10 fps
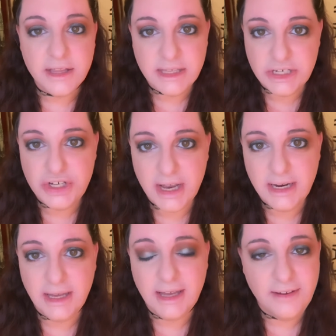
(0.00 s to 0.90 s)
the
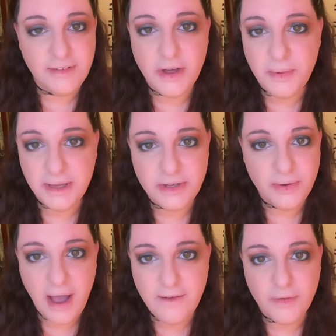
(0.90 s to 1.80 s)
shading, even though we do
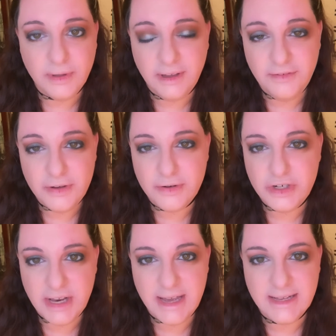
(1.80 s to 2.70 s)
have only a few
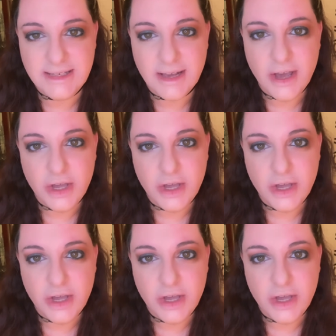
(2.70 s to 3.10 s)
shades,